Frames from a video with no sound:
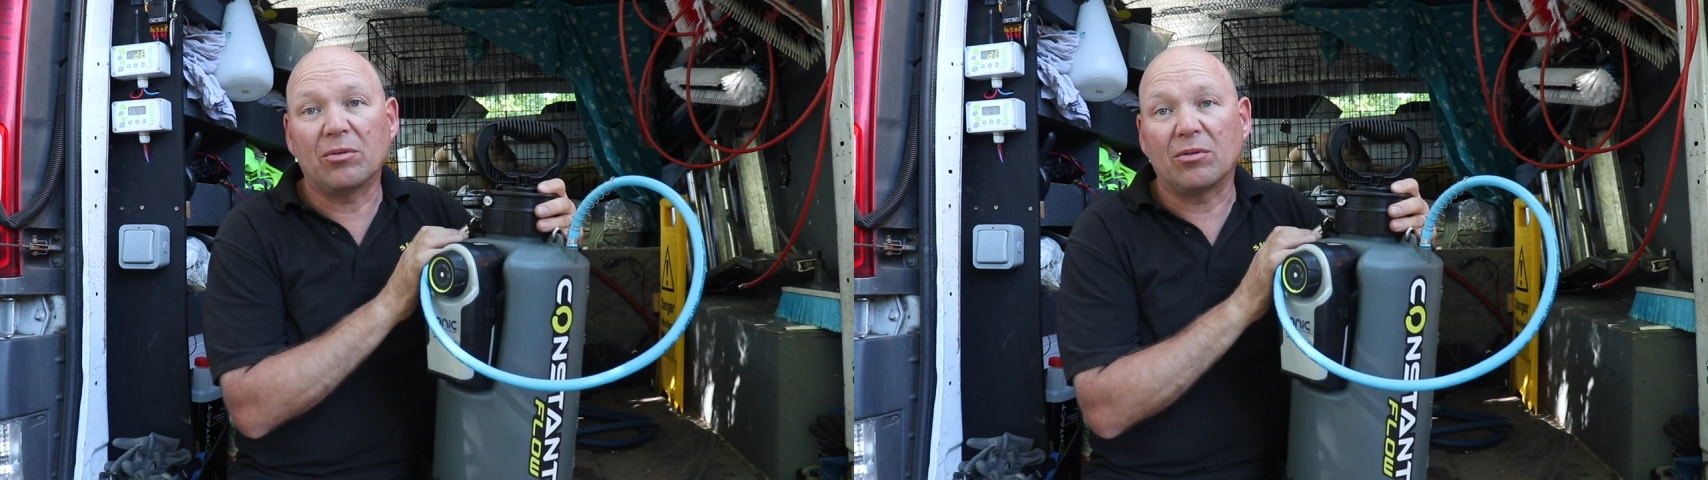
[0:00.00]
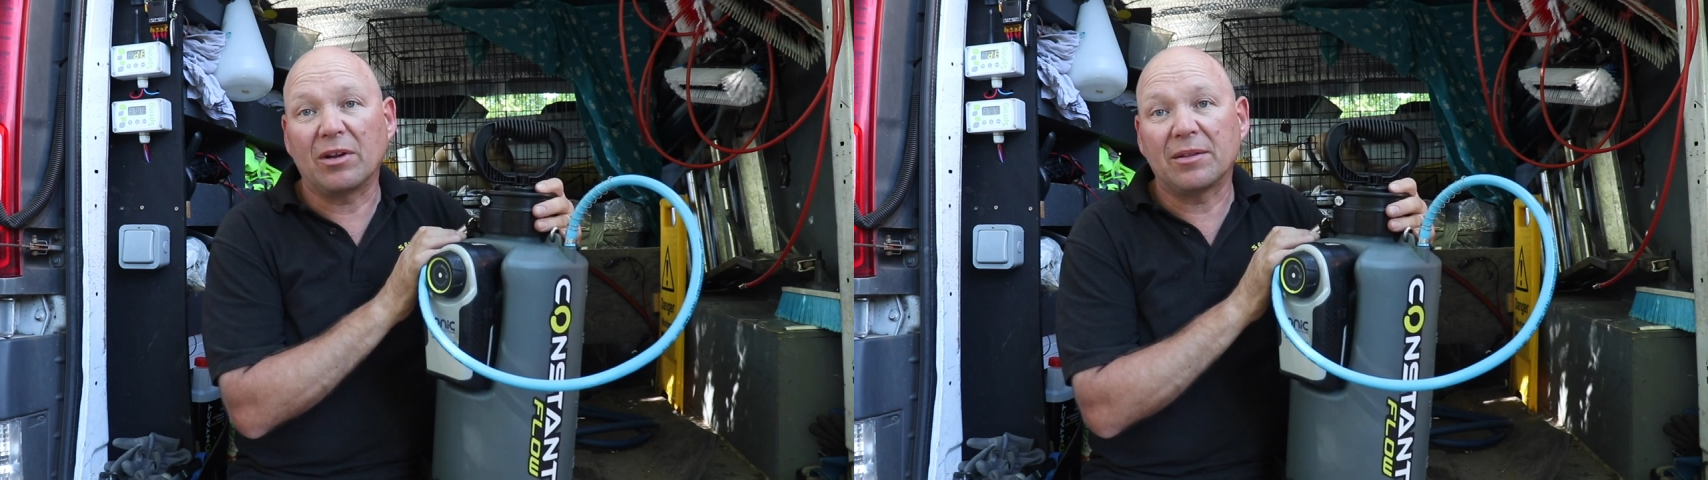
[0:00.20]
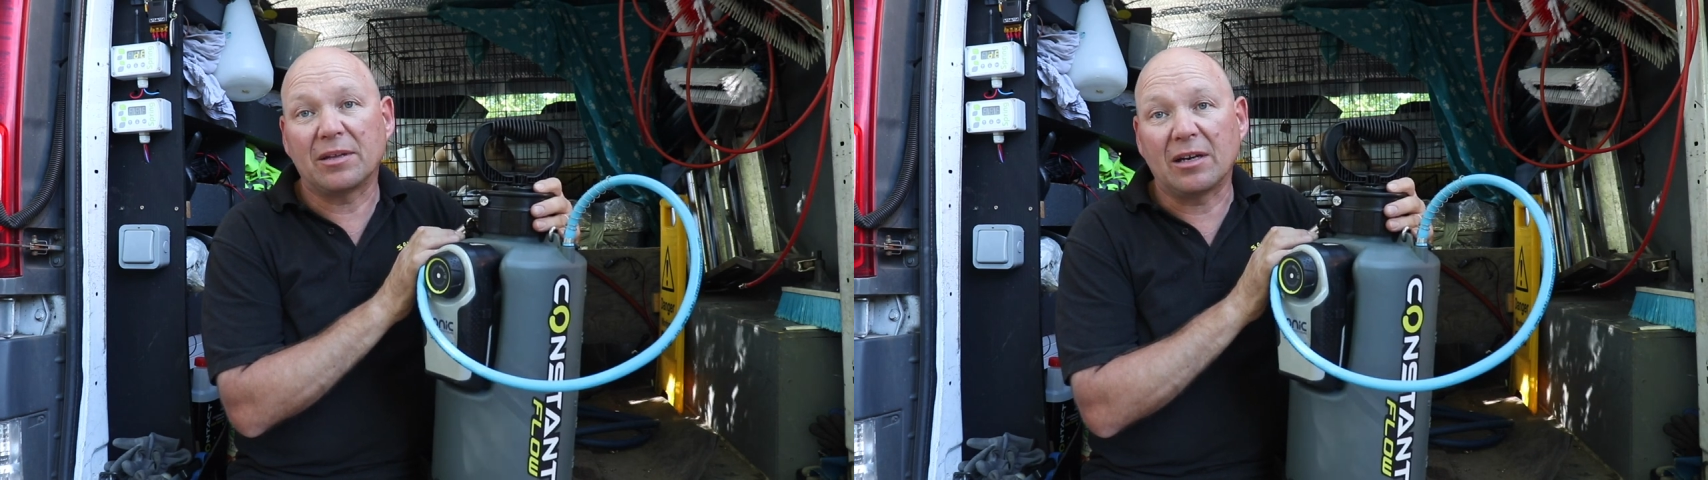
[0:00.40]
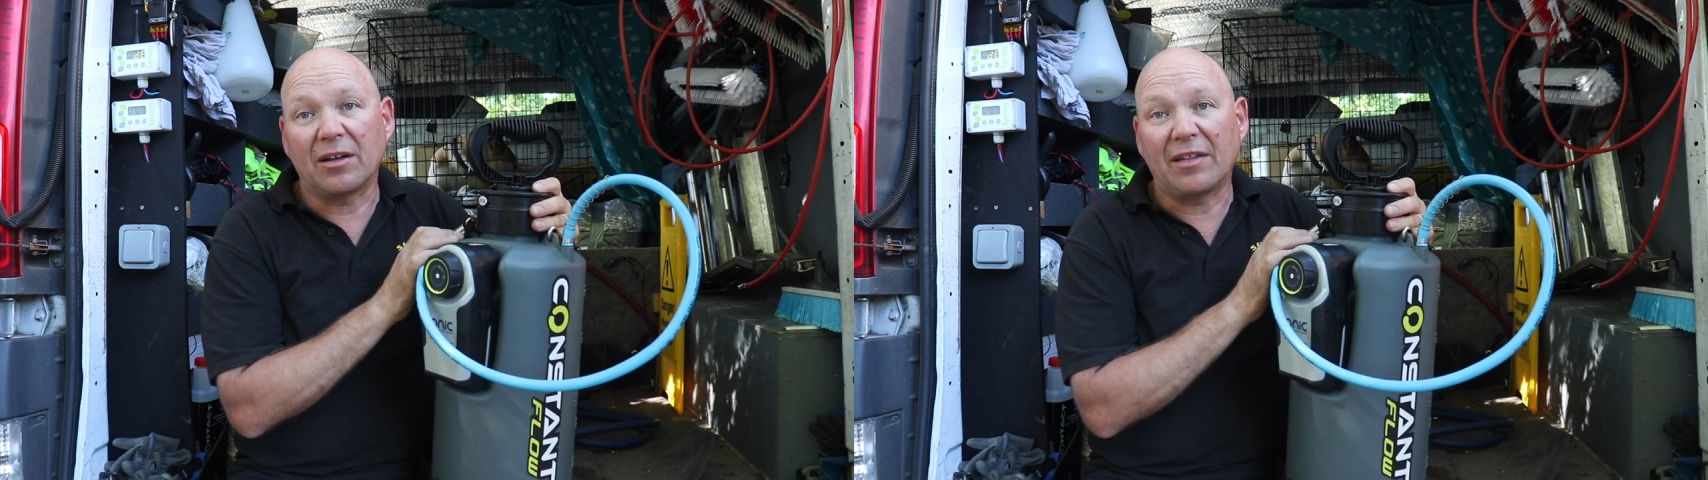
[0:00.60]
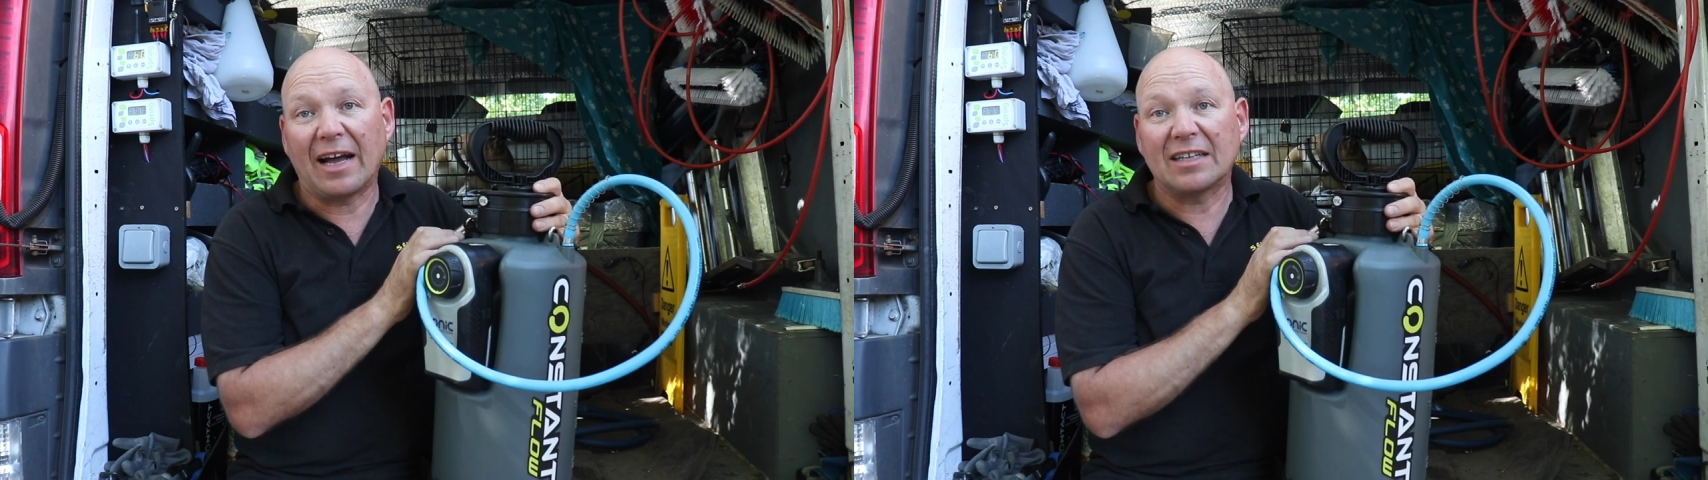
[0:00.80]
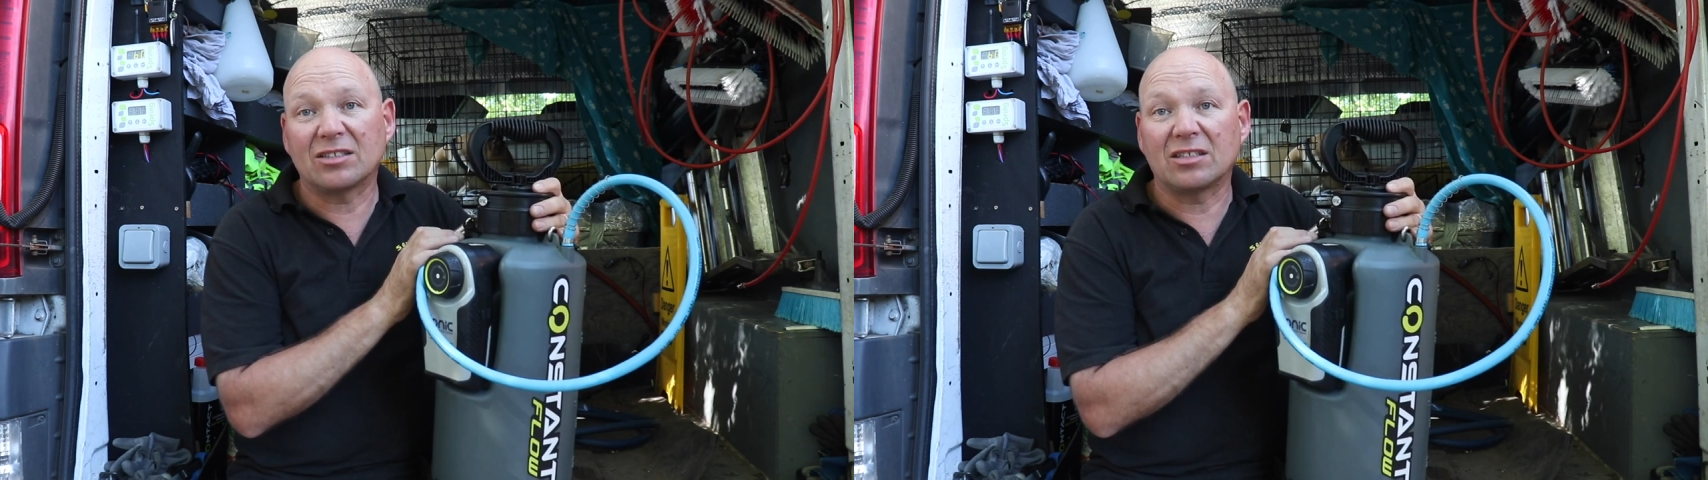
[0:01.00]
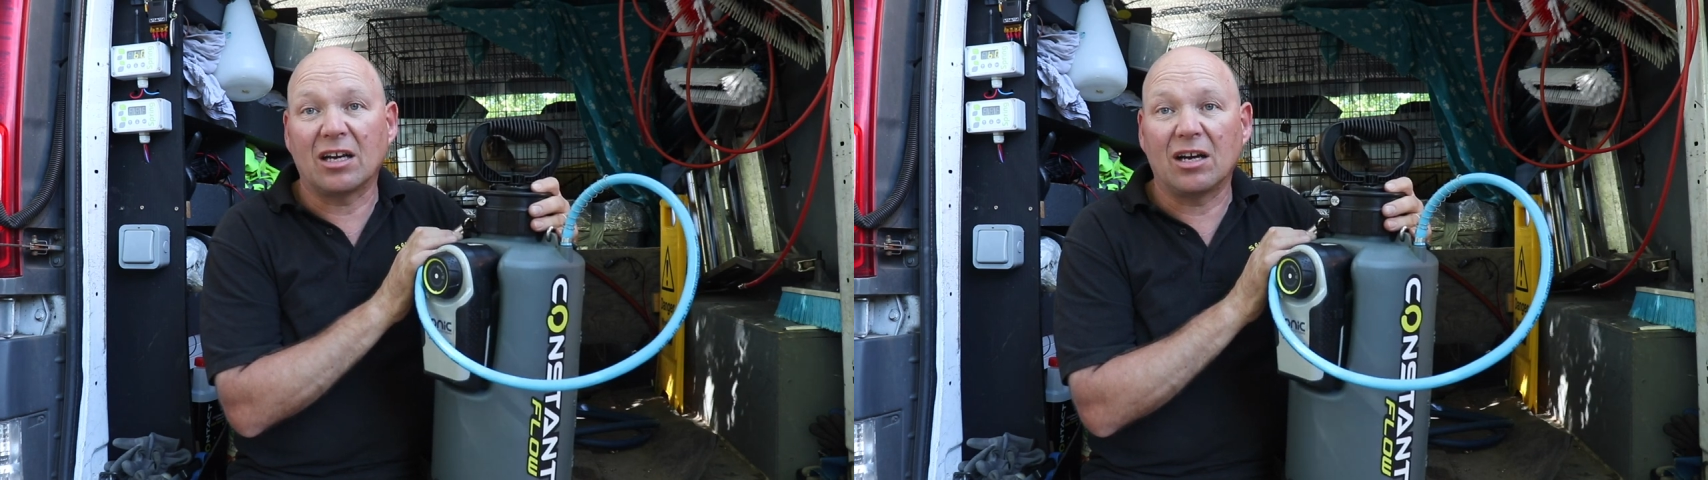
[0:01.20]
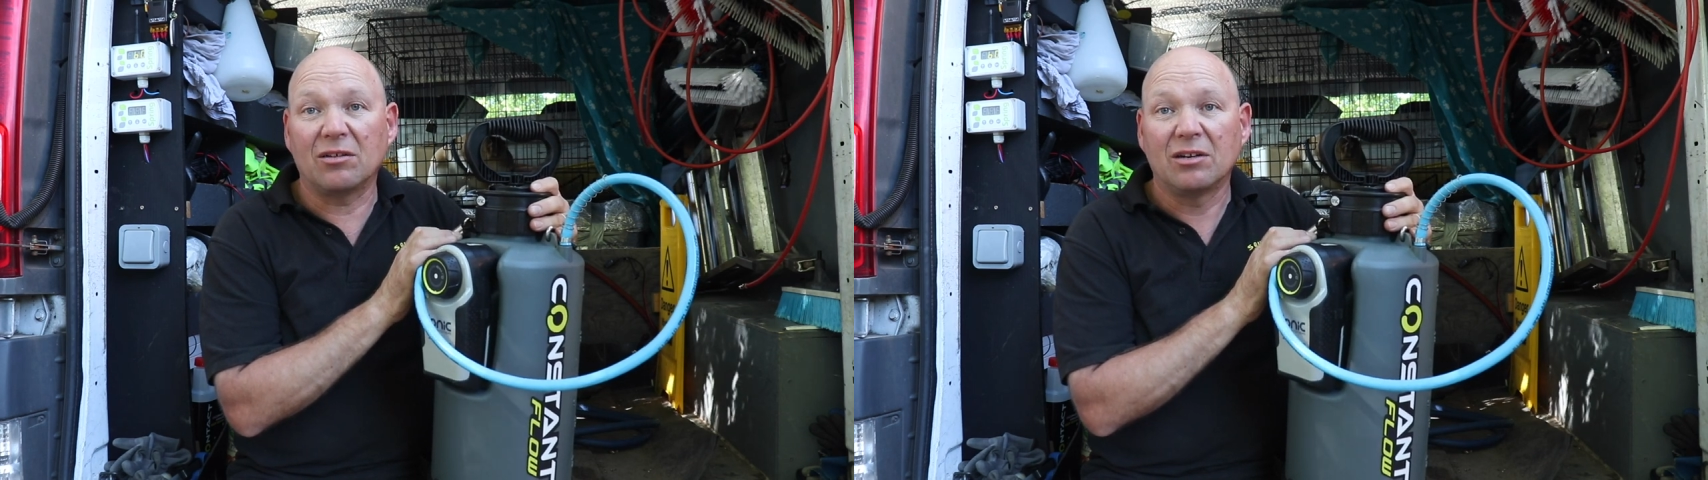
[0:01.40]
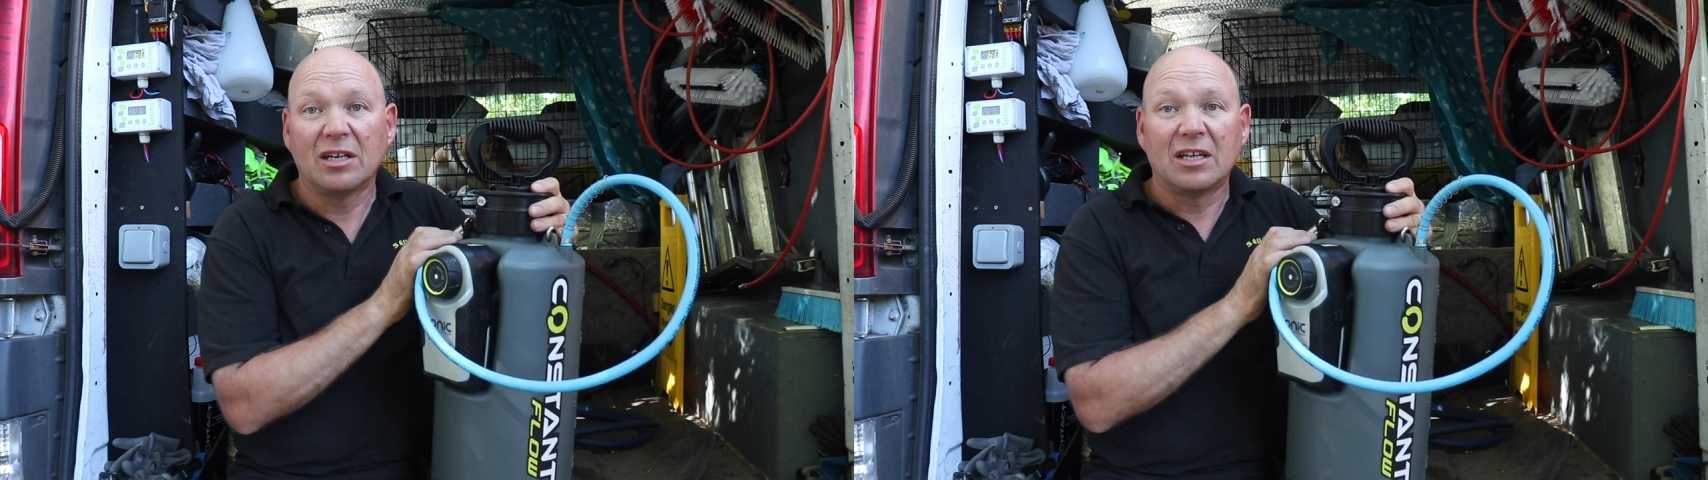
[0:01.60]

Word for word: or anything like that, so